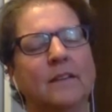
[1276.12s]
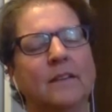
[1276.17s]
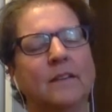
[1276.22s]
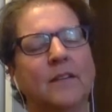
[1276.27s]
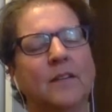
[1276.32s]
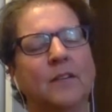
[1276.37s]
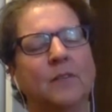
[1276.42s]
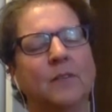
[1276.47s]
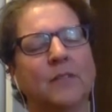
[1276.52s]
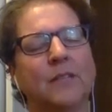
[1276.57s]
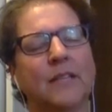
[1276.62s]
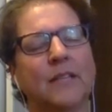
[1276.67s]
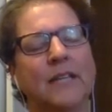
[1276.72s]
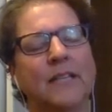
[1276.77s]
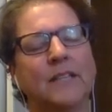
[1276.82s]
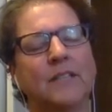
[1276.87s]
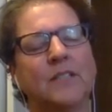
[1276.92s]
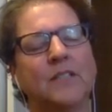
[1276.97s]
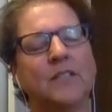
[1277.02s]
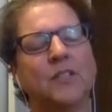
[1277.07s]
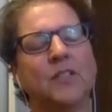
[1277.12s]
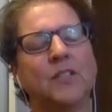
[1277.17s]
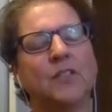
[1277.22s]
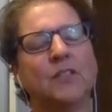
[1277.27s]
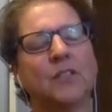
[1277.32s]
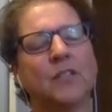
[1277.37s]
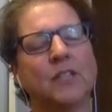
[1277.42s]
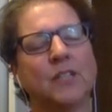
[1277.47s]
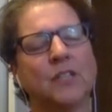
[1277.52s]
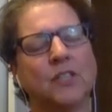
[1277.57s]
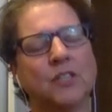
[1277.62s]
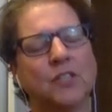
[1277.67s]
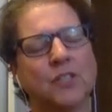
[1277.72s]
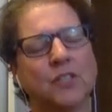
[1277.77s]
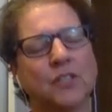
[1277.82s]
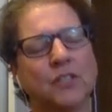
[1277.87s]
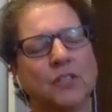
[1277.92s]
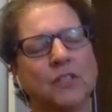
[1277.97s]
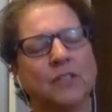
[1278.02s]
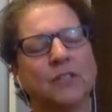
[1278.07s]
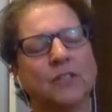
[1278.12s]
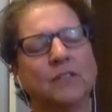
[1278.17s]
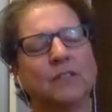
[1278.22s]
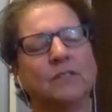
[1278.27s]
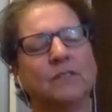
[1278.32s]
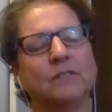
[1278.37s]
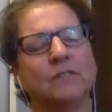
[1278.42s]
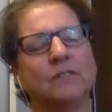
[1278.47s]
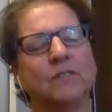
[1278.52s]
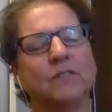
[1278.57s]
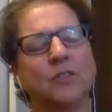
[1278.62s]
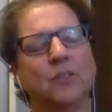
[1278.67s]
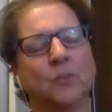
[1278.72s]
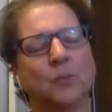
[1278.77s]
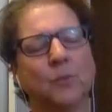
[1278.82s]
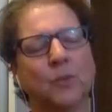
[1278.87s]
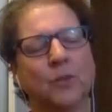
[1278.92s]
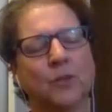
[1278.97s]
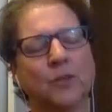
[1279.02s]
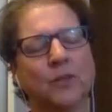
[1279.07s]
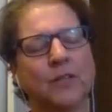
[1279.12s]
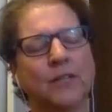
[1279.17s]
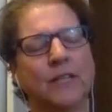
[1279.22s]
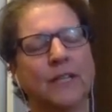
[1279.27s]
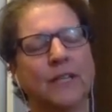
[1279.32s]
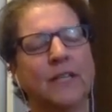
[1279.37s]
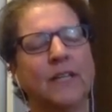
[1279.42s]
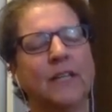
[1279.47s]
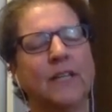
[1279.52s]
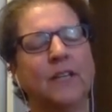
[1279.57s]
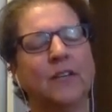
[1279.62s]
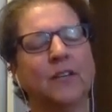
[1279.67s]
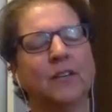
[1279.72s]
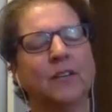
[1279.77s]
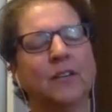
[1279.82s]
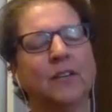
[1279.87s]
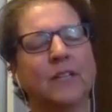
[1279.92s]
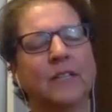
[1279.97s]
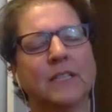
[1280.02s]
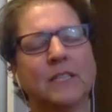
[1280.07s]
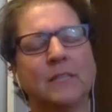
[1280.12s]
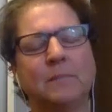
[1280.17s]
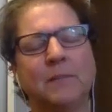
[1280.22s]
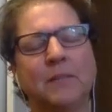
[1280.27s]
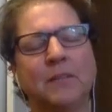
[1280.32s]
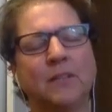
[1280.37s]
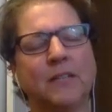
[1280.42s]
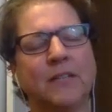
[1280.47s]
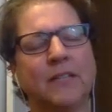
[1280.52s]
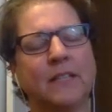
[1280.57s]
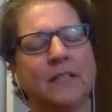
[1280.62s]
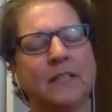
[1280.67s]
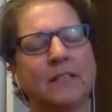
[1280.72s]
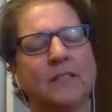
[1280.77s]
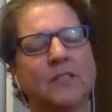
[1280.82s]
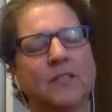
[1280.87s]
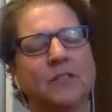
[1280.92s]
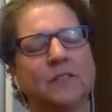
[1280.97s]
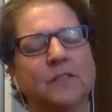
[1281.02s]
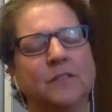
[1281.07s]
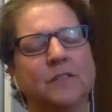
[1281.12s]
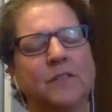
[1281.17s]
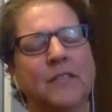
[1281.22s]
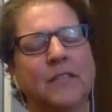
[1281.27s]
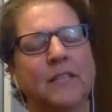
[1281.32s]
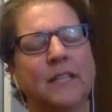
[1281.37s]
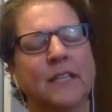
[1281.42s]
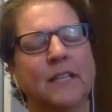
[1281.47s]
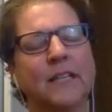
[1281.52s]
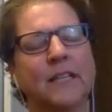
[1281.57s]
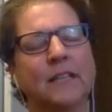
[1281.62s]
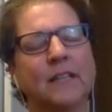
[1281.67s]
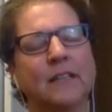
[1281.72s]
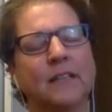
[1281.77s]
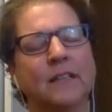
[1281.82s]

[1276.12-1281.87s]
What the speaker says: that relates to your concern, your worry, your experience, your feeling,